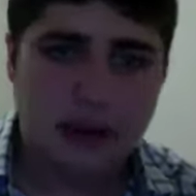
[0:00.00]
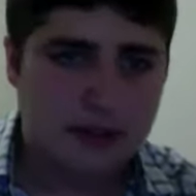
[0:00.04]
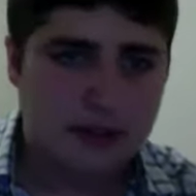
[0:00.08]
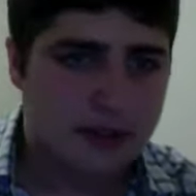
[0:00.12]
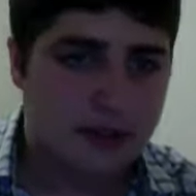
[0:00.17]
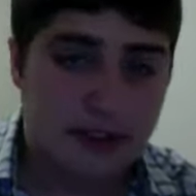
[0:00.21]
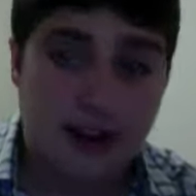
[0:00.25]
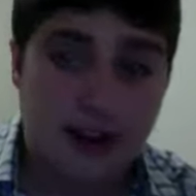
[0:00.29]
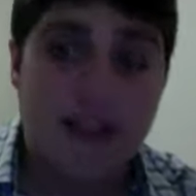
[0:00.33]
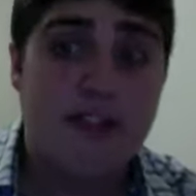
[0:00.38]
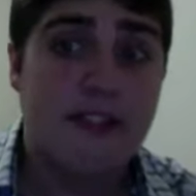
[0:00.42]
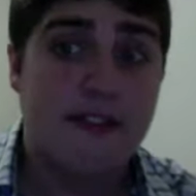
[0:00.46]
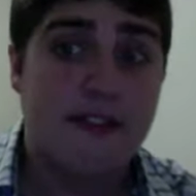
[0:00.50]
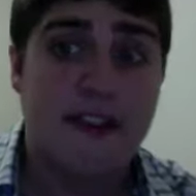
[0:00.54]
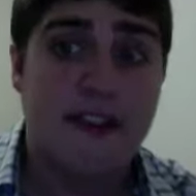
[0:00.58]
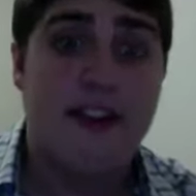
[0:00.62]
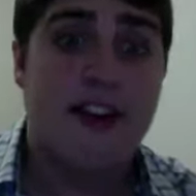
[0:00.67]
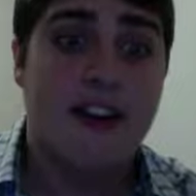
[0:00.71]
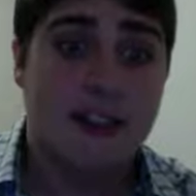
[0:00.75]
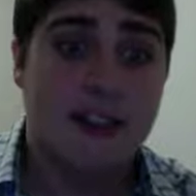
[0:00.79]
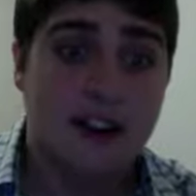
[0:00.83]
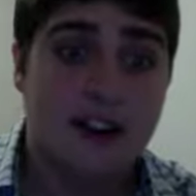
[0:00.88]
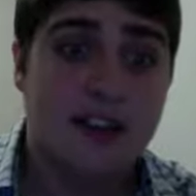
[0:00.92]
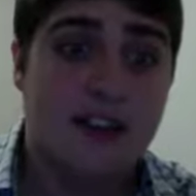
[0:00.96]
That
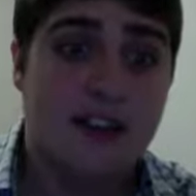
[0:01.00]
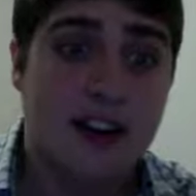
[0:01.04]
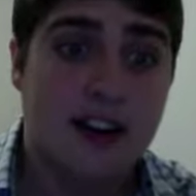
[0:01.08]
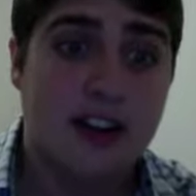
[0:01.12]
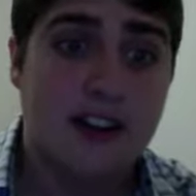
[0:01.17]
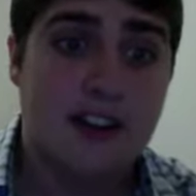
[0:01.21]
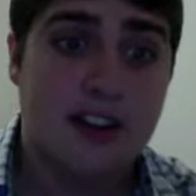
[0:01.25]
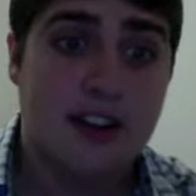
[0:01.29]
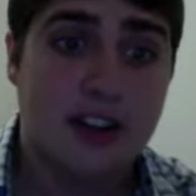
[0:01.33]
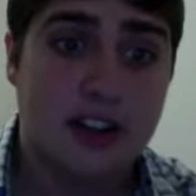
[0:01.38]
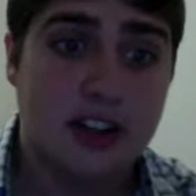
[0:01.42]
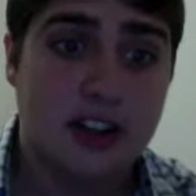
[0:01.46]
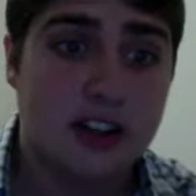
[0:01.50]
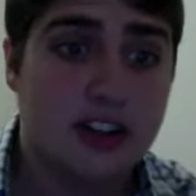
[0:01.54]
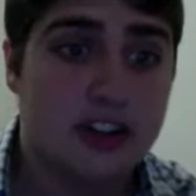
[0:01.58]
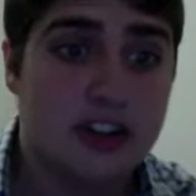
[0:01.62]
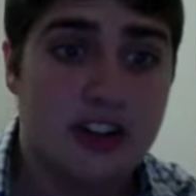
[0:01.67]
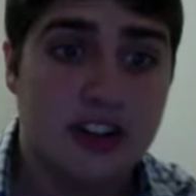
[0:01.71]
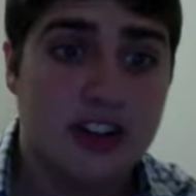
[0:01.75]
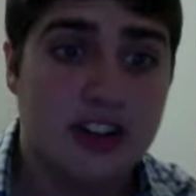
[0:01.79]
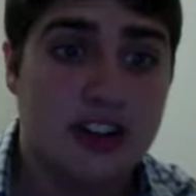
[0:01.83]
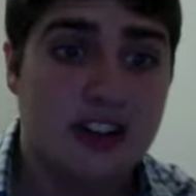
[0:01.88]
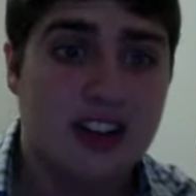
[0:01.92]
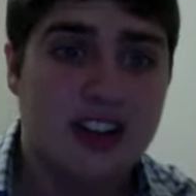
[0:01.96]
six-man tag was
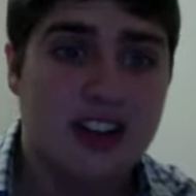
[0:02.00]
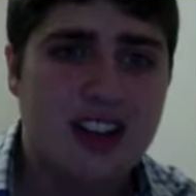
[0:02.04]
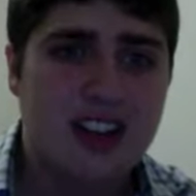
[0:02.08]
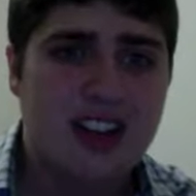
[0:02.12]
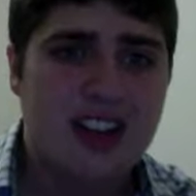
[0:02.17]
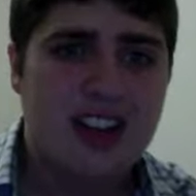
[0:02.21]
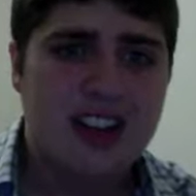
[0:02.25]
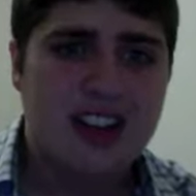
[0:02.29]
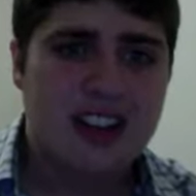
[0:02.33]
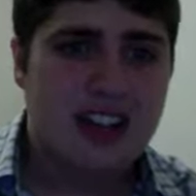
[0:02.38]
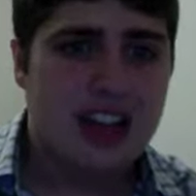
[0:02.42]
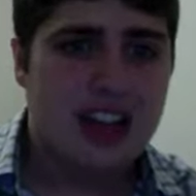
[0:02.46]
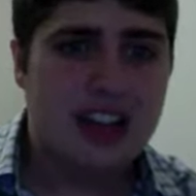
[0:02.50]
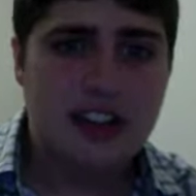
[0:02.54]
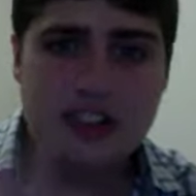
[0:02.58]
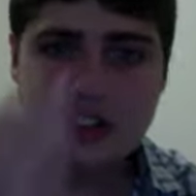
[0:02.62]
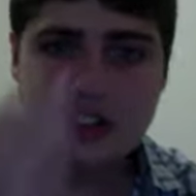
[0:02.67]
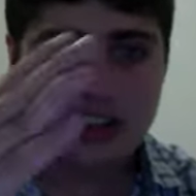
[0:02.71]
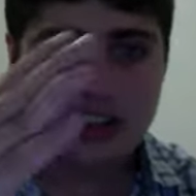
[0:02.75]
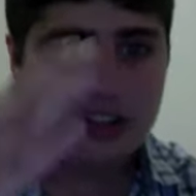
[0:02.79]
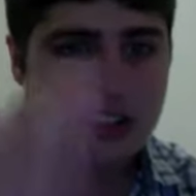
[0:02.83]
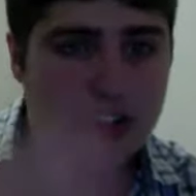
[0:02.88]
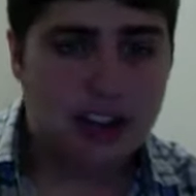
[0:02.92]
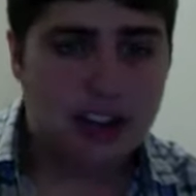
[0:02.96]
fun, you know. That was
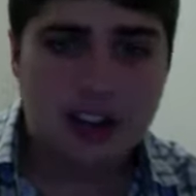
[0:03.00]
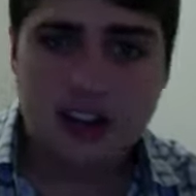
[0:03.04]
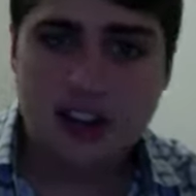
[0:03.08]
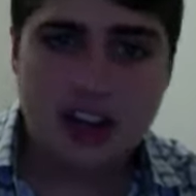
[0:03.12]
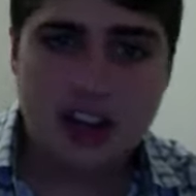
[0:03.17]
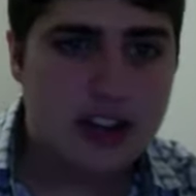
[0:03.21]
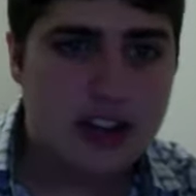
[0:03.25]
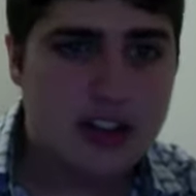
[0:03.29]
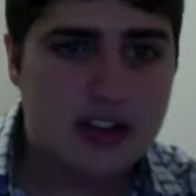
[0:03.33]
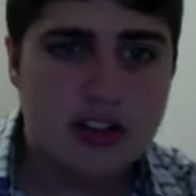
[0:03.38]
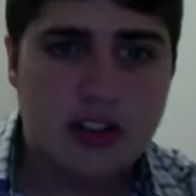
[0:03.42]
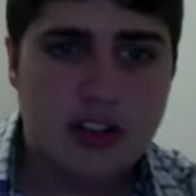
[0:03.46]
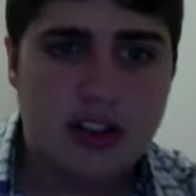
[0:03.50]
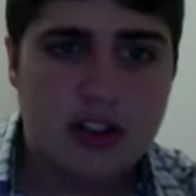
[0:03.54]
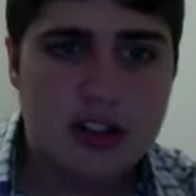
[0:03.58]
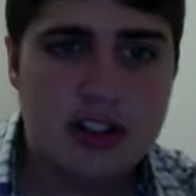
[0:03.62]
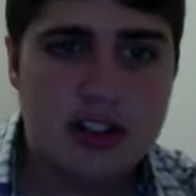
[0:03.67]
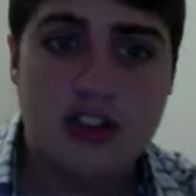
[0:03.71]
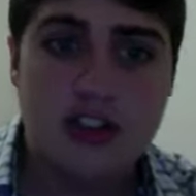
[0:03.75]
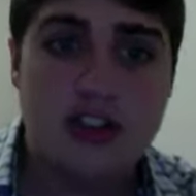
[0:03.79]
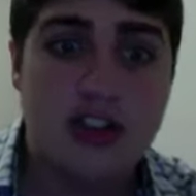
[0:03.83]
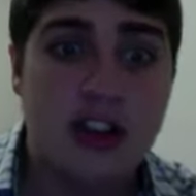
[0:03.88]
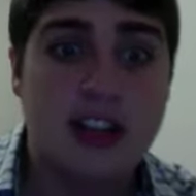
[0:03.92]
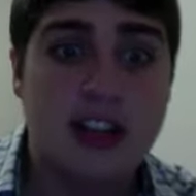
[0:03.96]
very, very another very, very
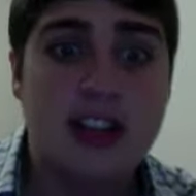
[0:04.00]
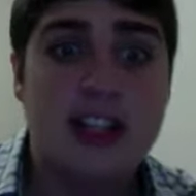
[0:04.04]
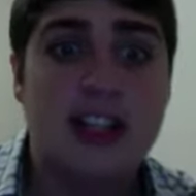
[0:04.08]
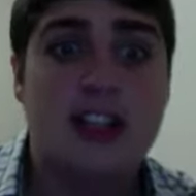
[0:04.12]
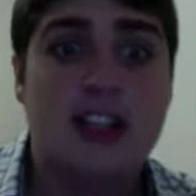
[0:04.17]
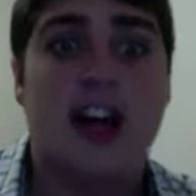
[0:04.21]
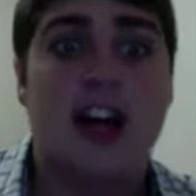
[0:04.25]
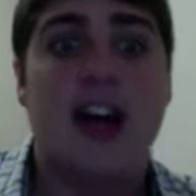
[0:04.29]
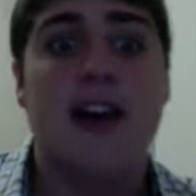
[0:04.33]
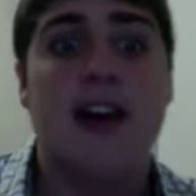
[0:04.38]
good show.